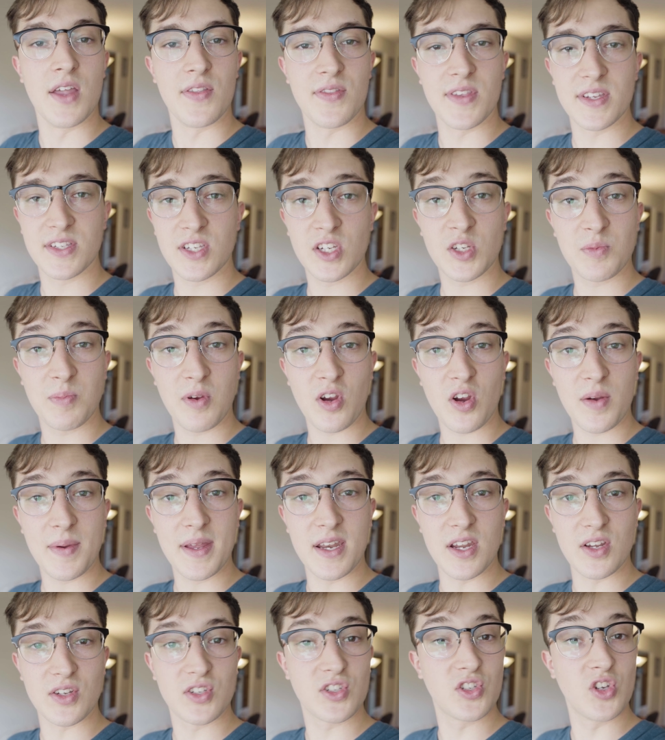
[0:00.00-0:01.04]
This
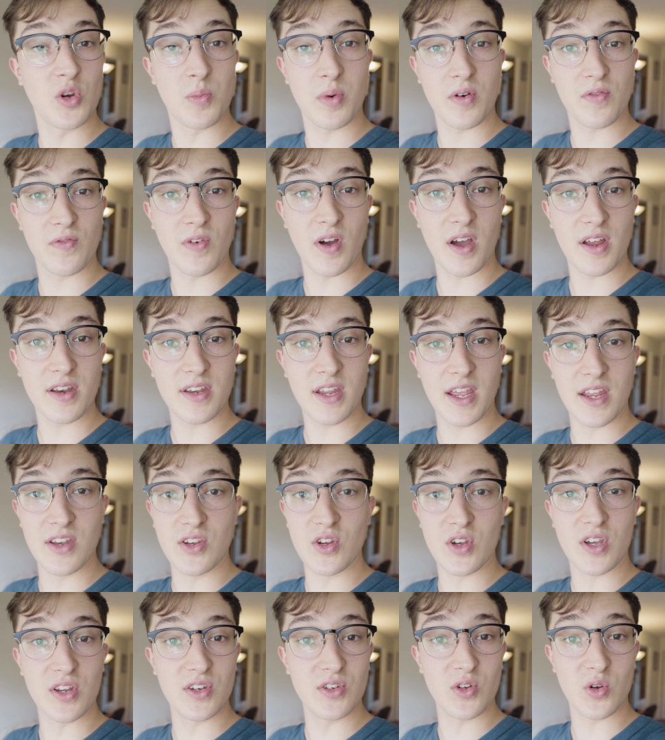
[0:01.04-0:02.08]
experiment is super fun, and
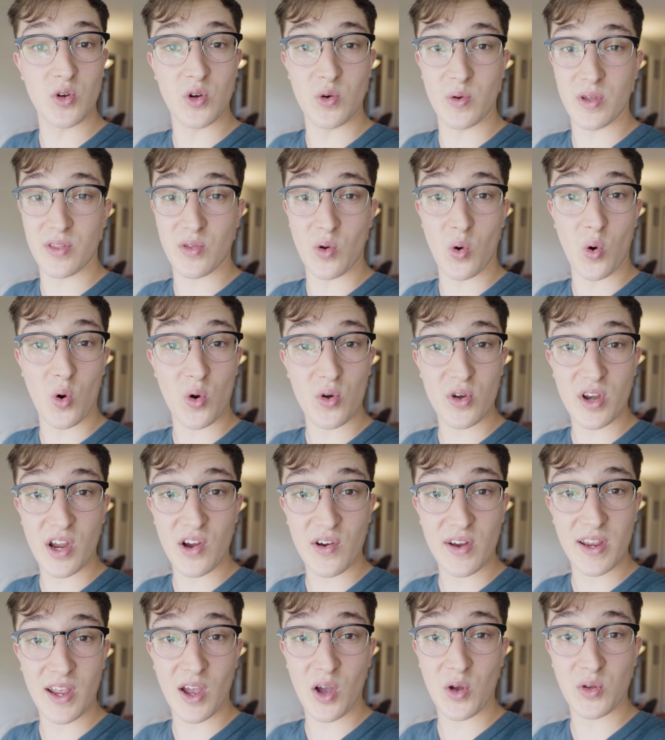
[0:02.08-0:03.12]
you can do it with
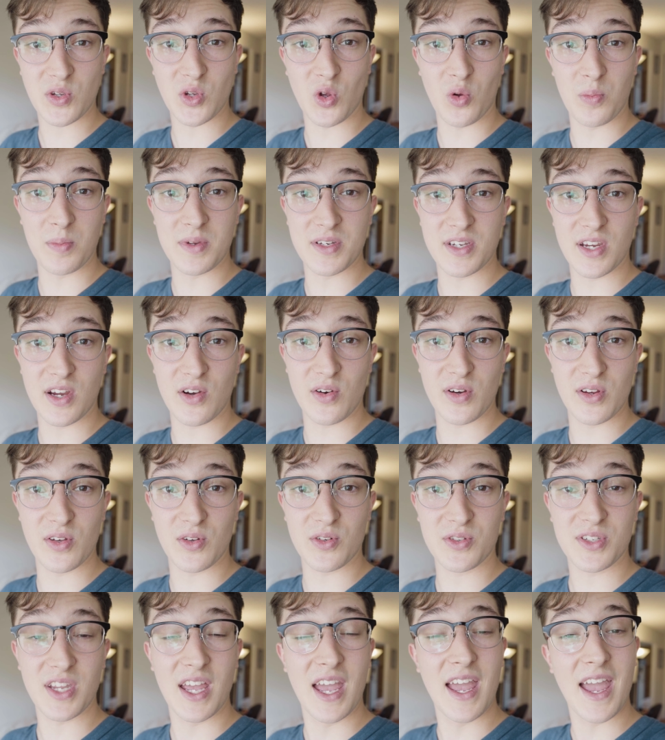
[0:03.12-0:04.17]
ordinary household
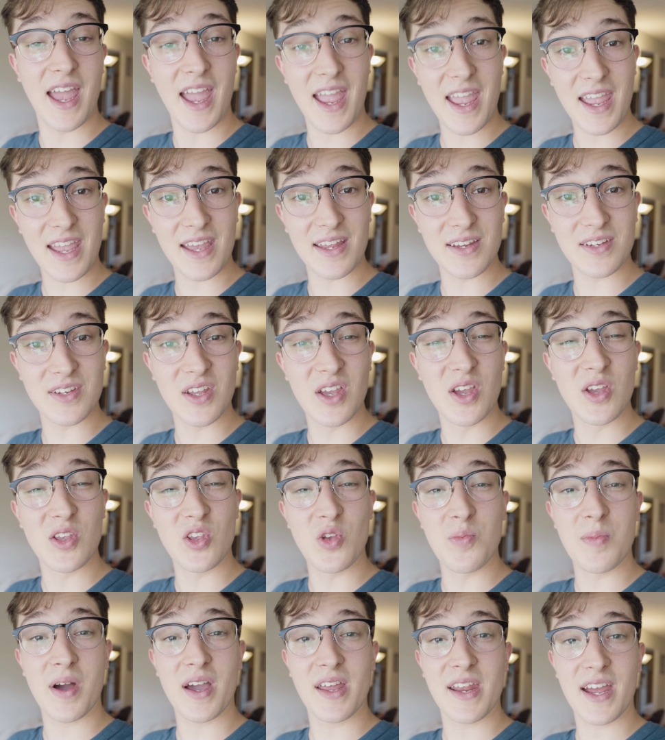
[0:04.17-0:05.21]
materials, and
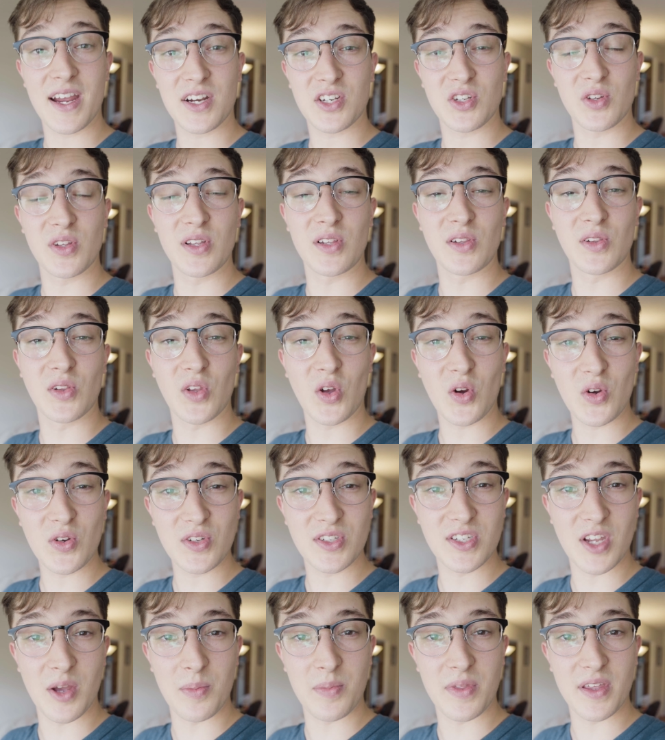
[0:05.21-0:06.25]
you might actually
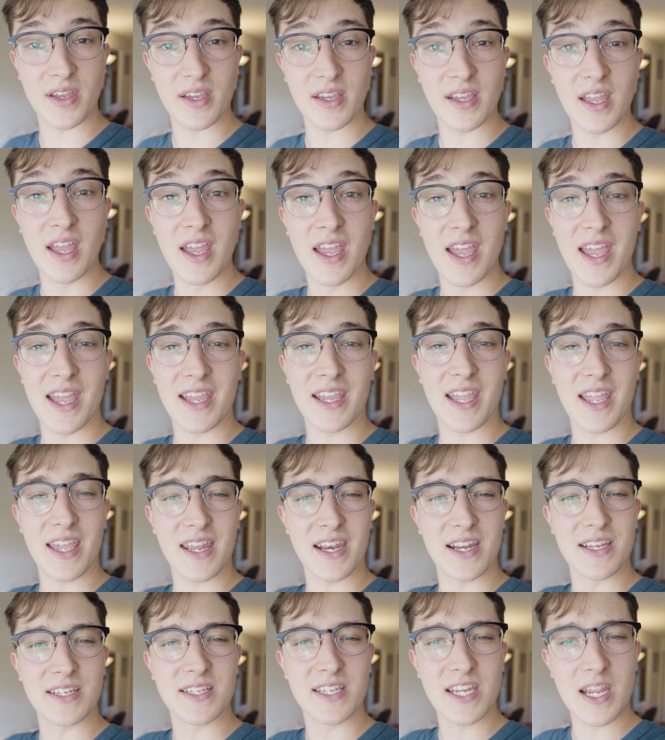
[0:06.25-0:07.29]
learn something and
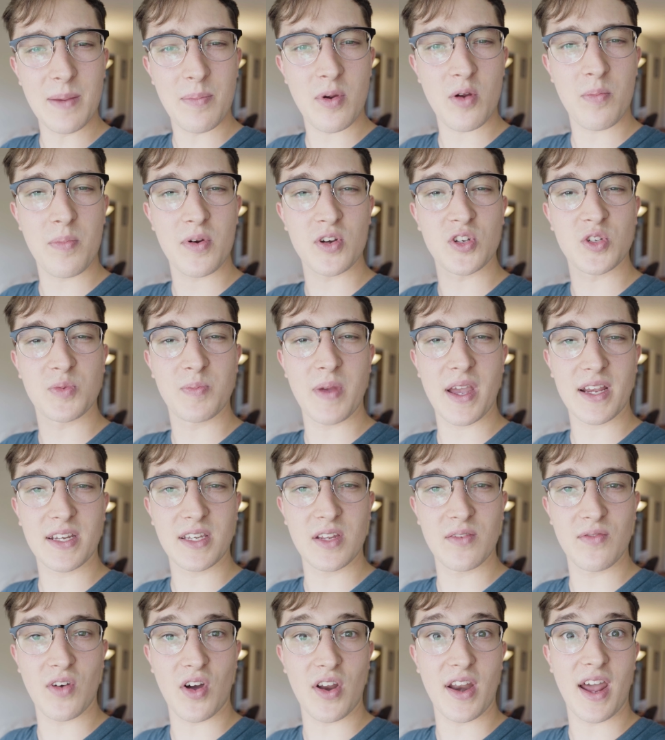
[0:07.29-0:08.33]
gain a deeper
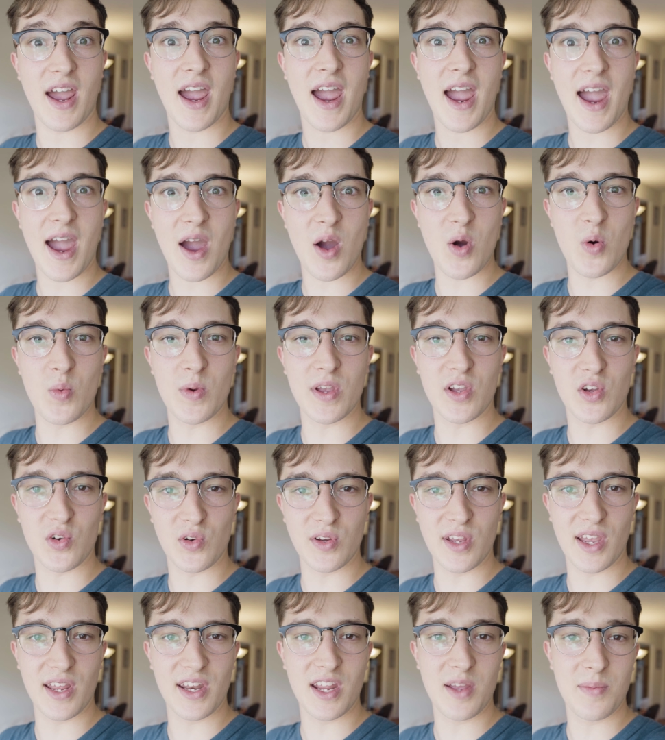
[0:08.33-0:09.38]
perspective on how we
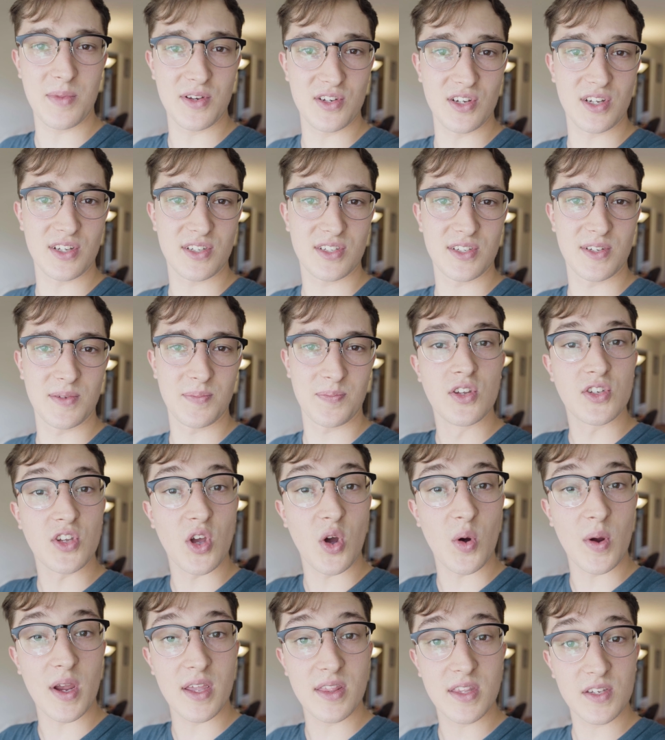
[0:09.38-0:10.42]
create images.
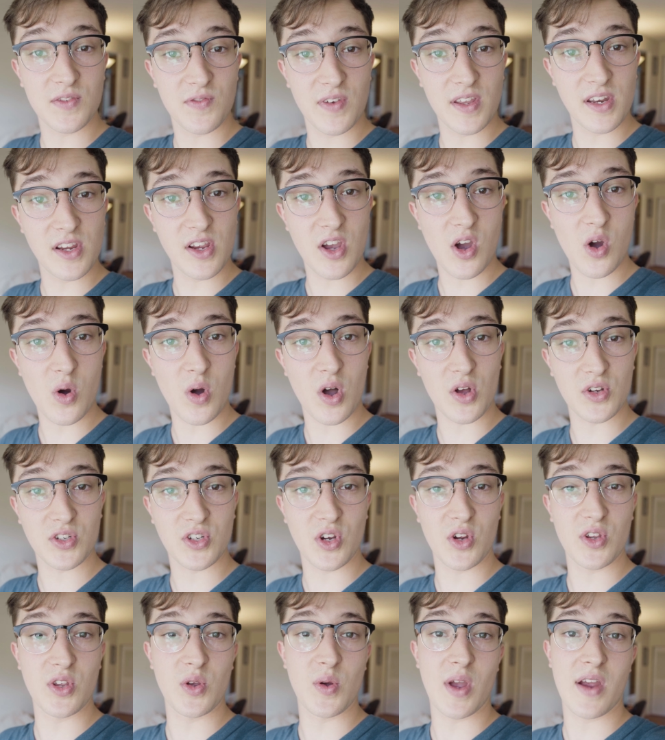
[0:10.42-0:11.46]
So in this video, I'll
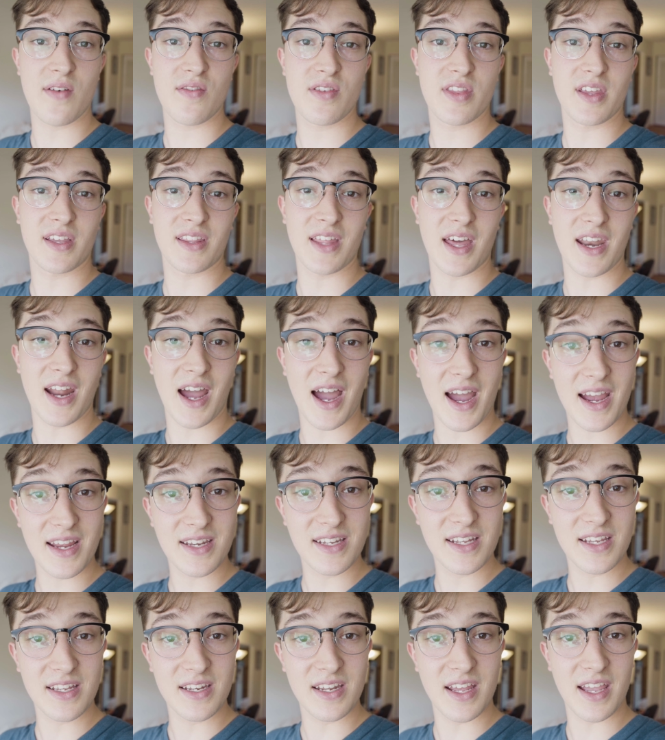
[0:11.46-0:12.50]
show you everything that I
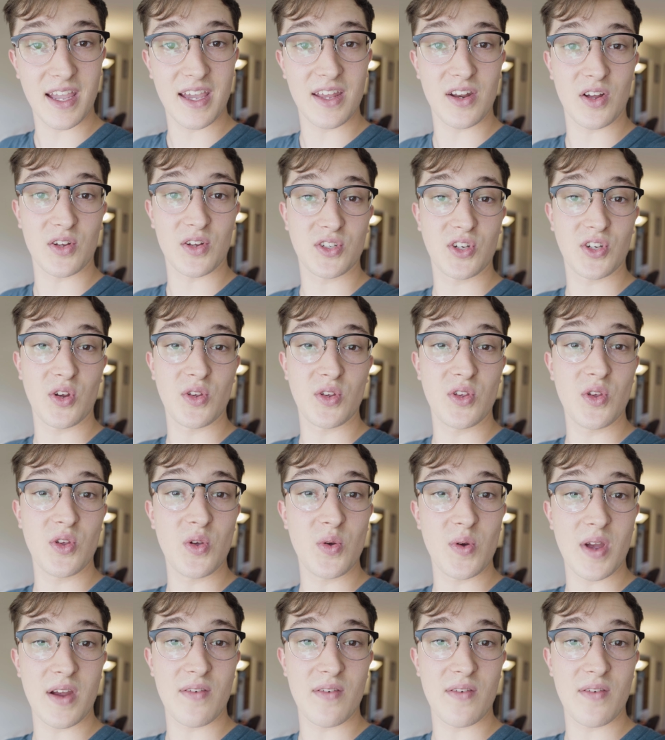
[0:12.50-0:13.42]
did, and I'll show you